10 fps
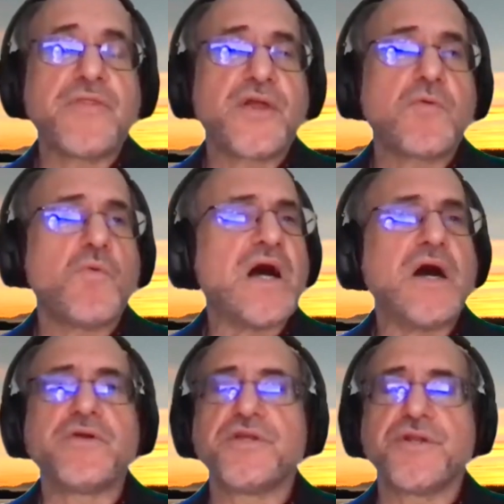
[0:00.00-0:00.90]
I think,
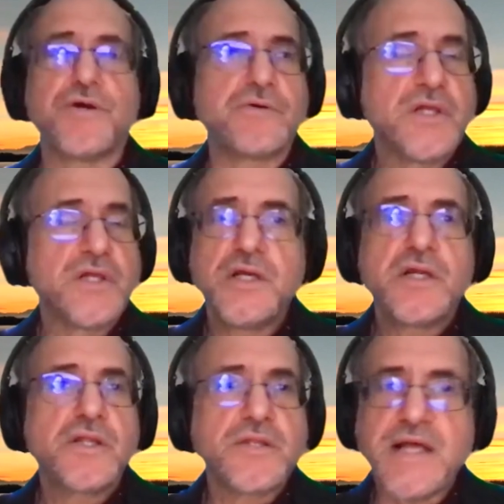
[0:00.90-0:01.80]
wow,
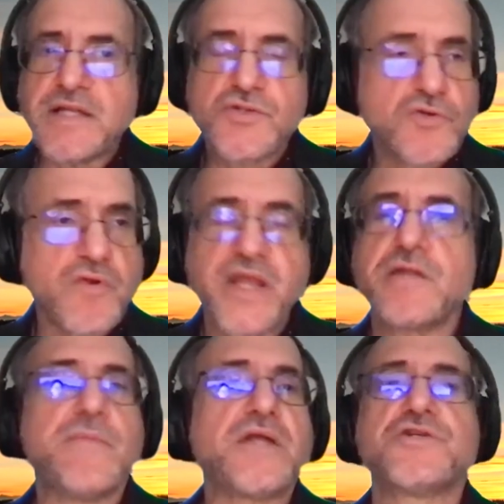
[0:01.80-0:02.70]
that's
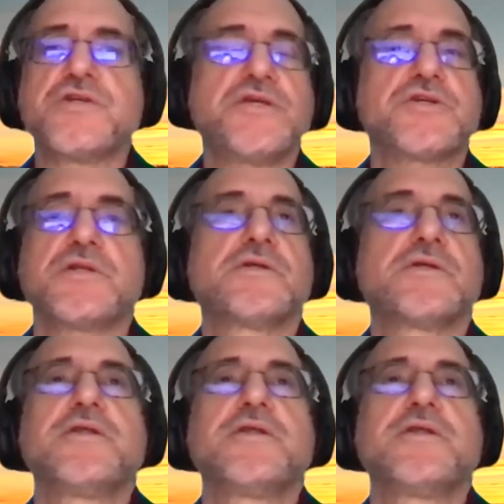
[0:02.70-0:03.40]
great imagination.